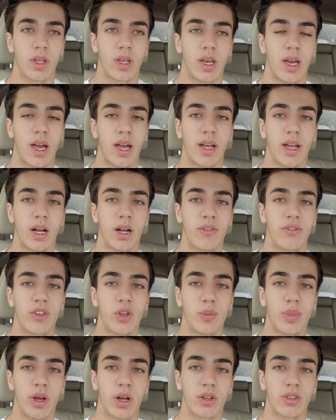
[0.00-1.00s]
I got a few
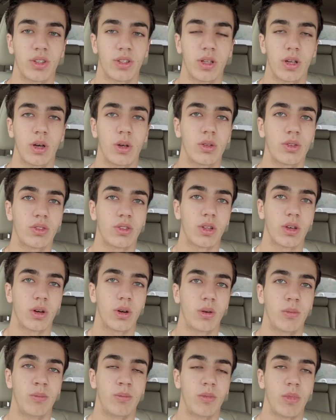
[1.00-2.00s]
pairs of those,
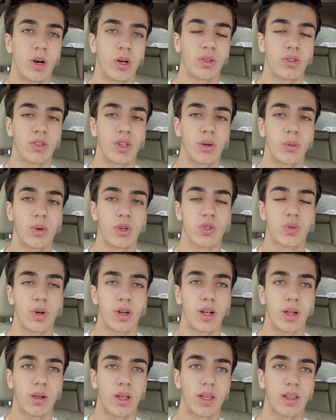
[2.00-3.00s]
so I'll see which
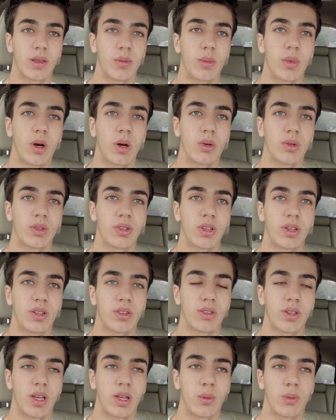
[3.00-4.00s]
one I like the most,
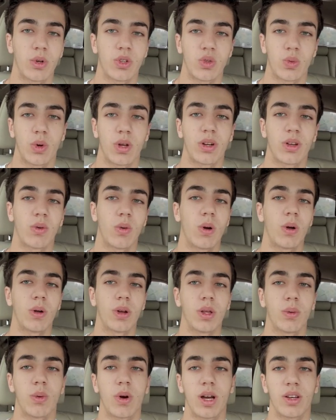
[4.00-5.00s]
cause like which one
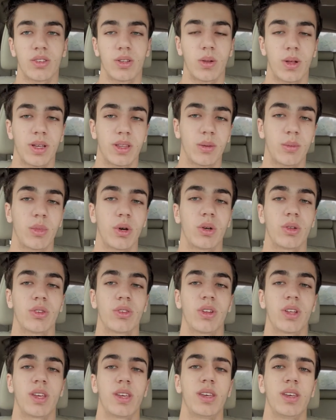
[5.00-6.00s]
quality-wise I like the most
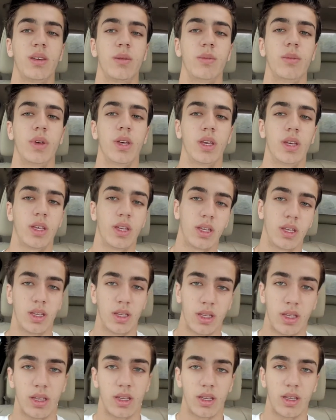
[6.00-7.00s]
to keep.
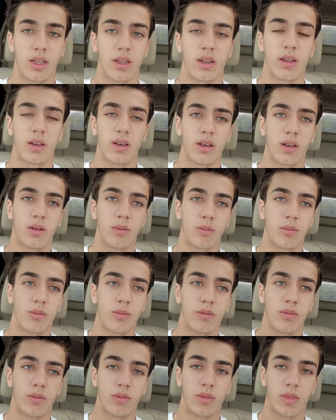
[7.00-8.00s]
And
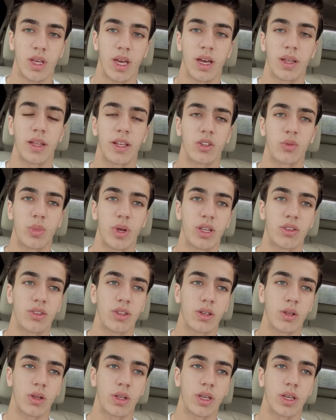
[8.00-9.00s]
yeah, that's
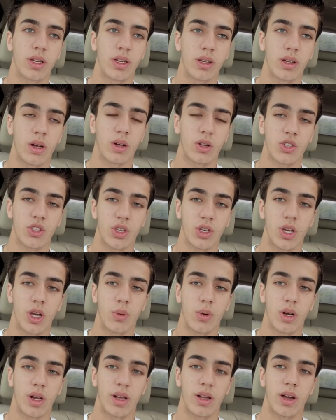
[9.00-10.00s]
basically it. I'll show y'all
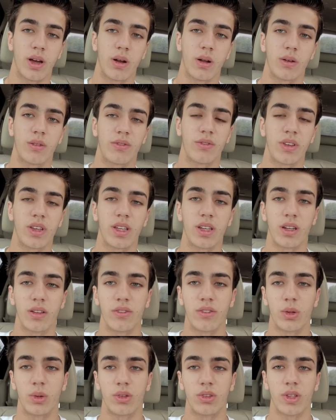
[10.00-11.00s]
what I got on feet in a
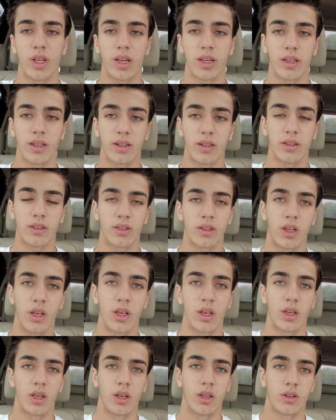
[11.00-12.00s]
few seconds.
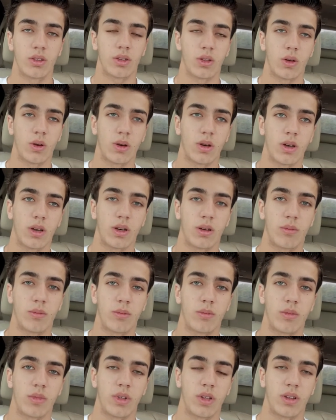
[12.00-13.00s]
So
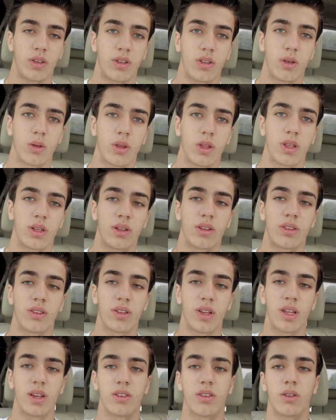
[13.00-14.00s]
until then,
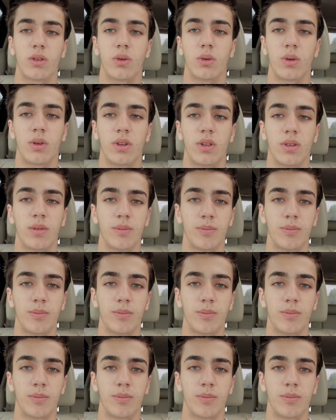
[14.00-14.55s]
stay tuned.